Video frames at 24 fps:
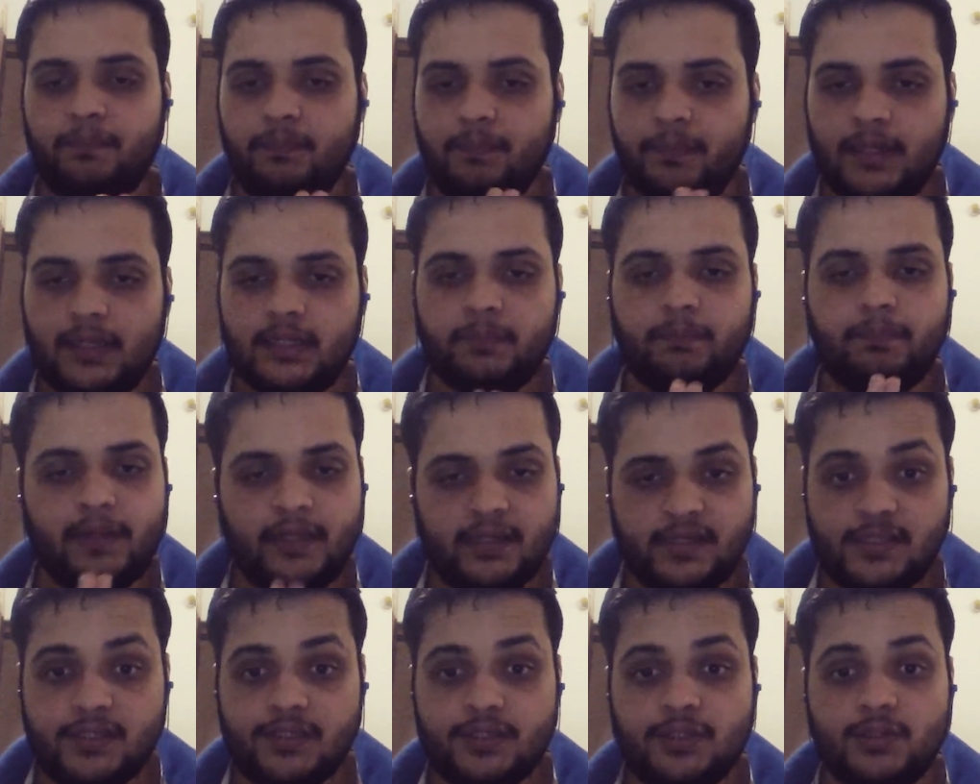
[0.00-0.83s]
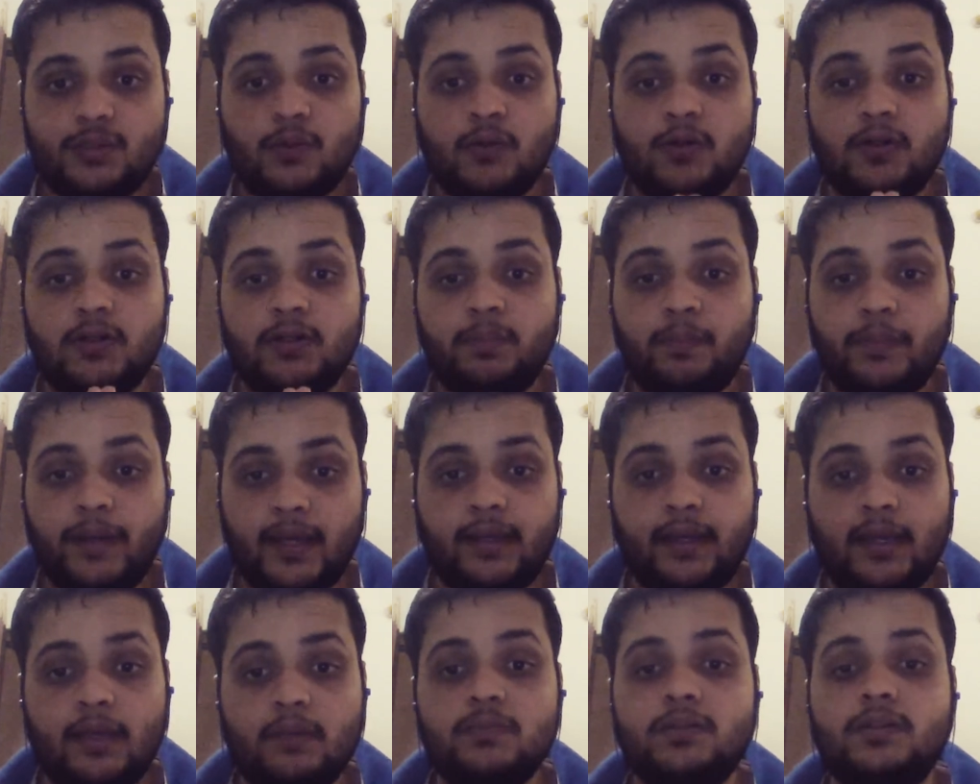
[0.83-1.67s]
but please don't
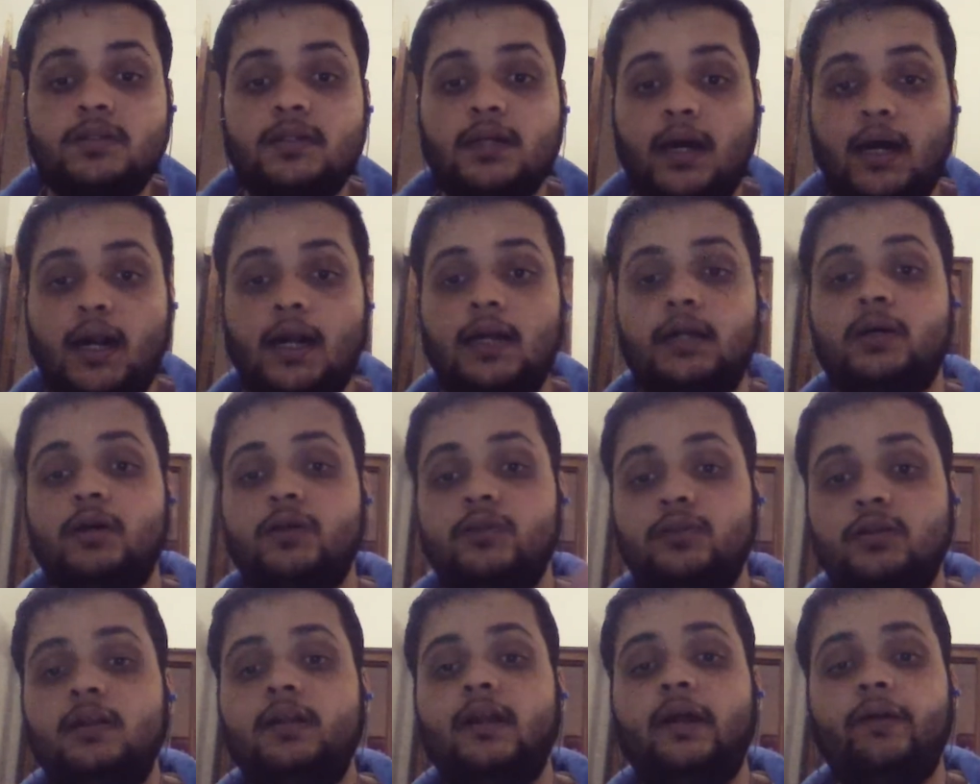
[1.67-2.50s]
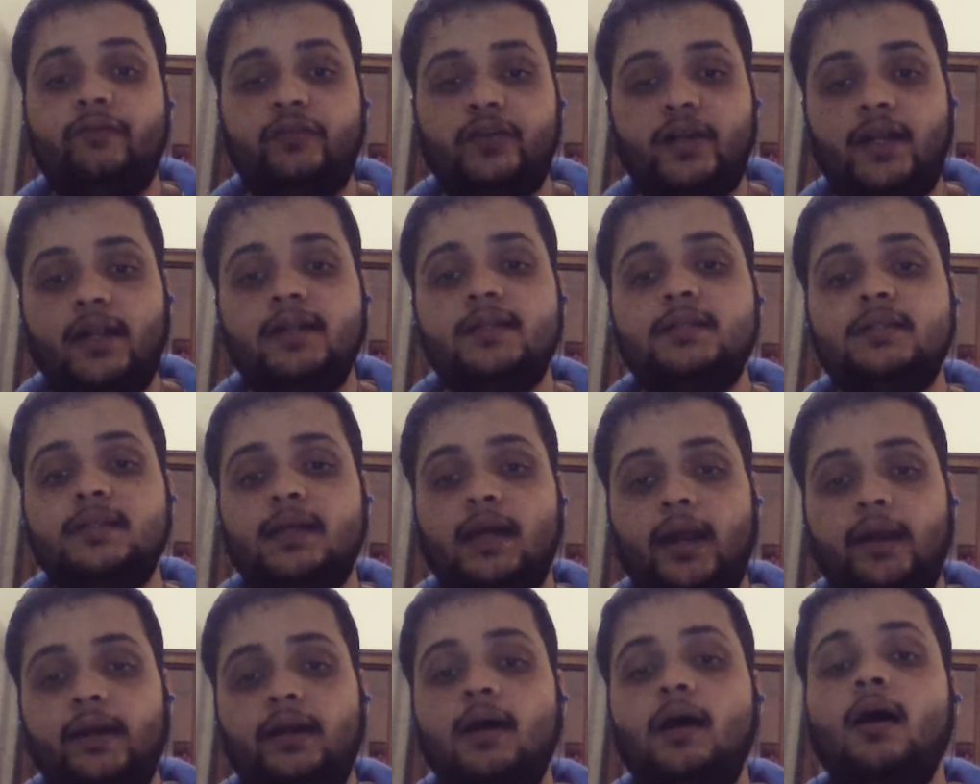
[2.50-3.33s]
make him start on the left hand
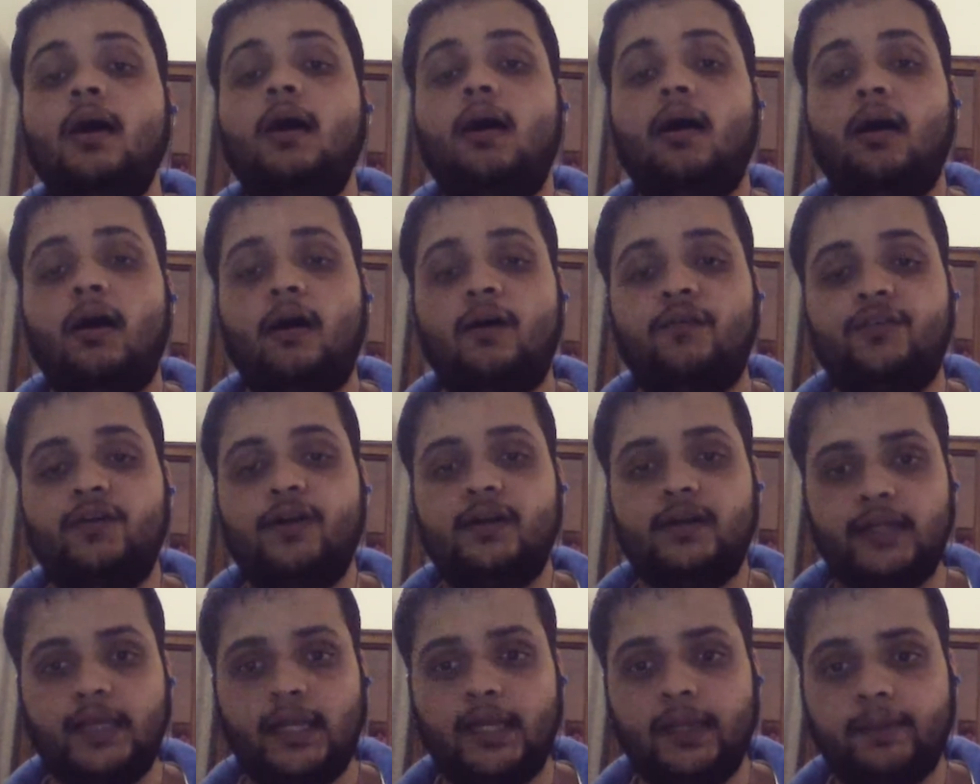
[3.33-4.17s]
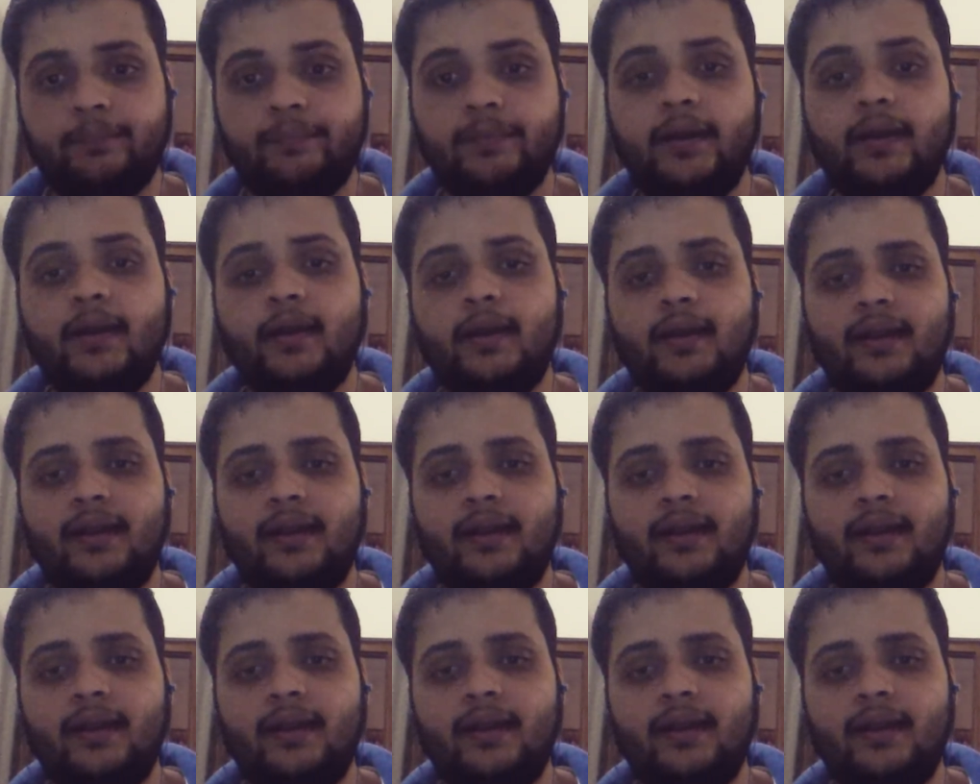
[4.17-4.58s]
side of our team.